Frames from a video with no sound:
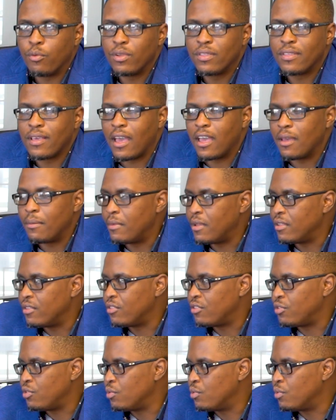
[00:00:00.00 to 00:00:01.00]

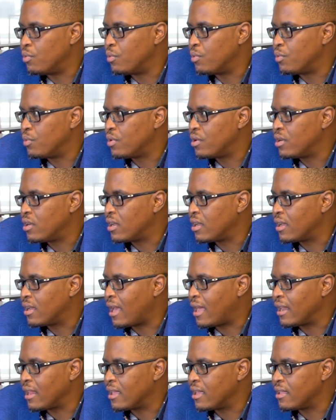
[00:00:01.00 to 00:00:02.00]
retirement, you
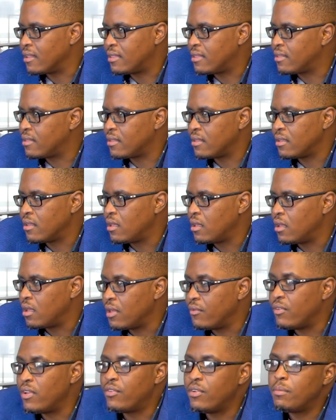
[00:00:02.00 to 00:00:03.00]
can get,
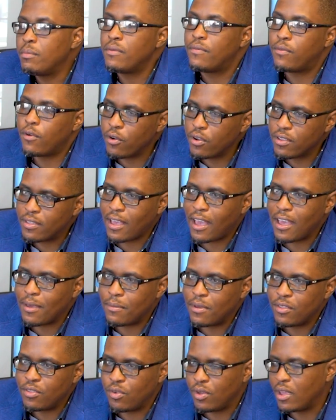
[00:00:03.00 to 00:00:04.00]
even before
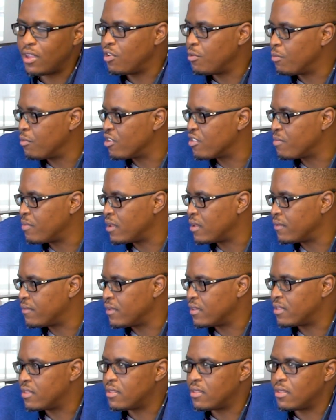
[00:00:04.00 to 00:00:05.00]
retirement, you get numerous
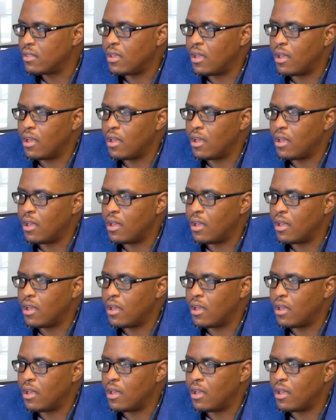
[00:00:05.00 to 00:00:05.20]
benefits,